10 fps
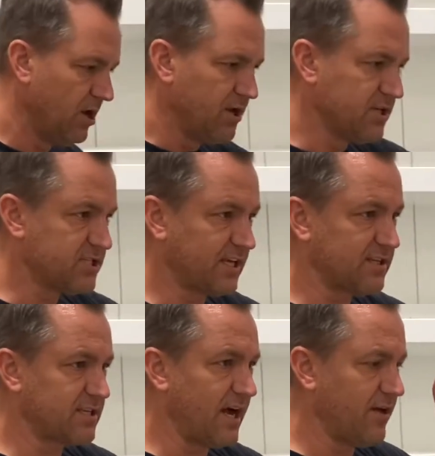You just take the
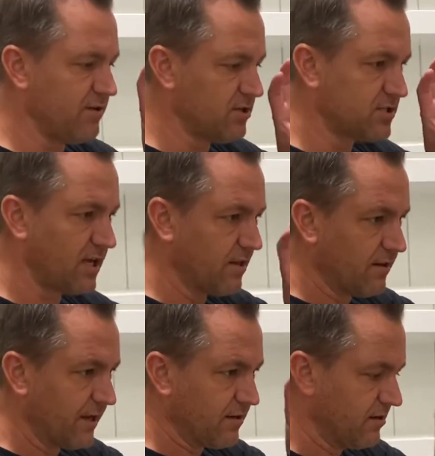tile and you just kind of
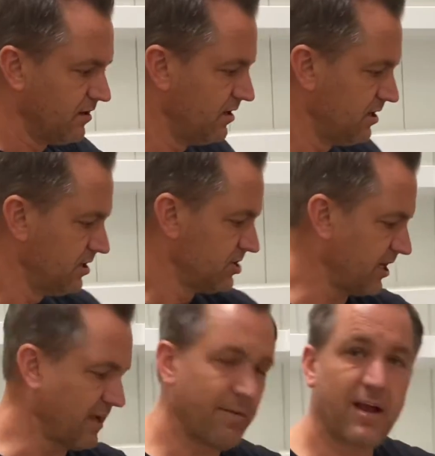like
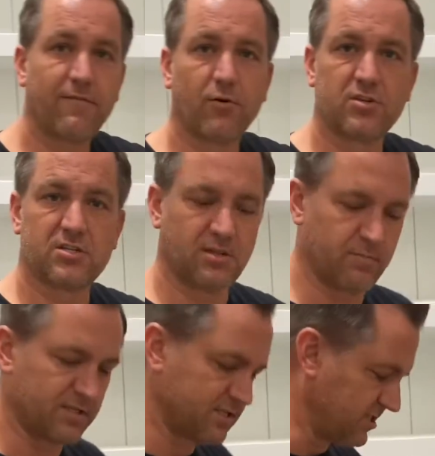shake it back and forth just a little
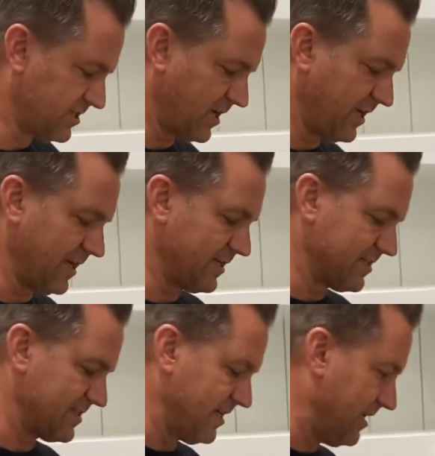bit to just kind of get it to
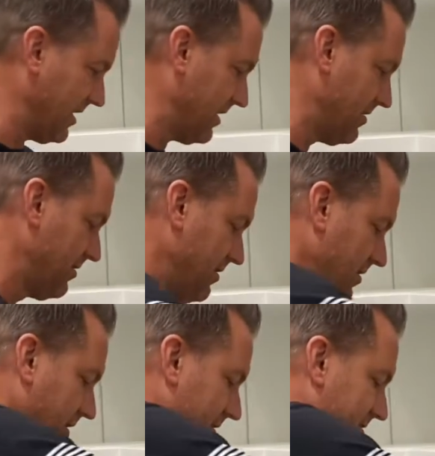seat in
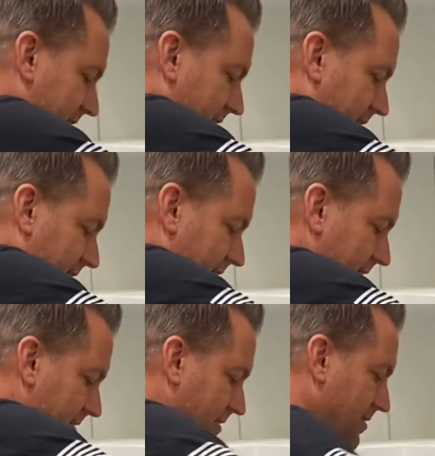and settle in.
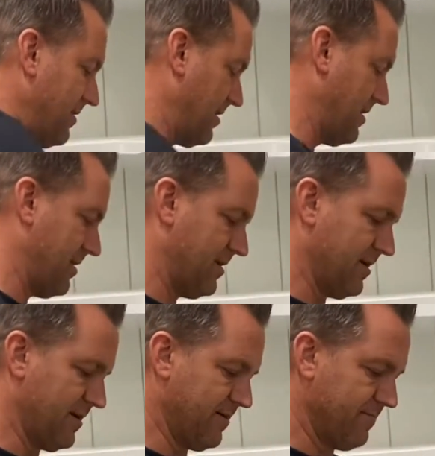And
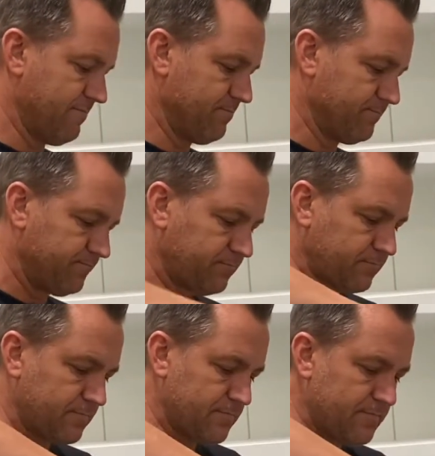
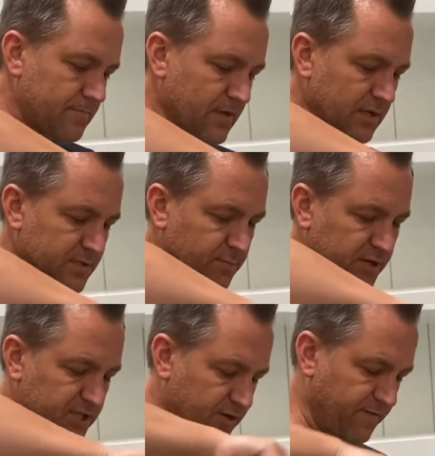it's pretty
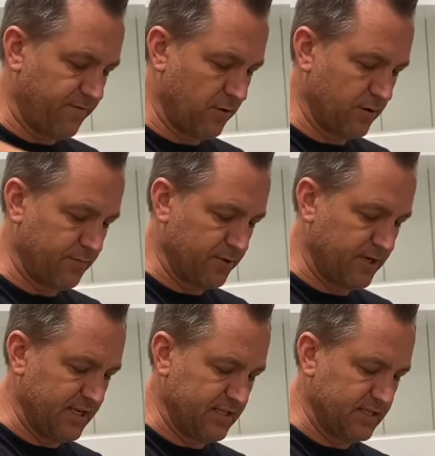straightforward, pretty
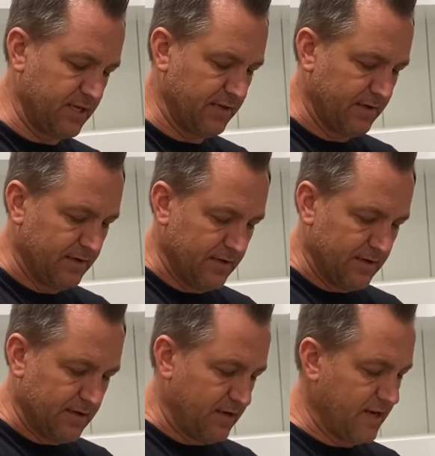easy.
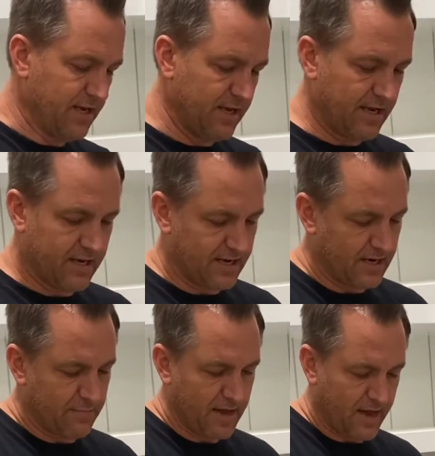Any kind
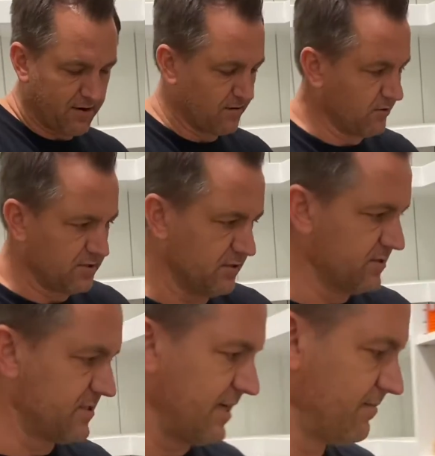of pattern would do the
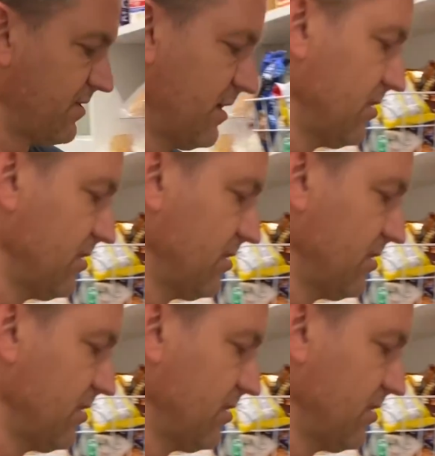same thing.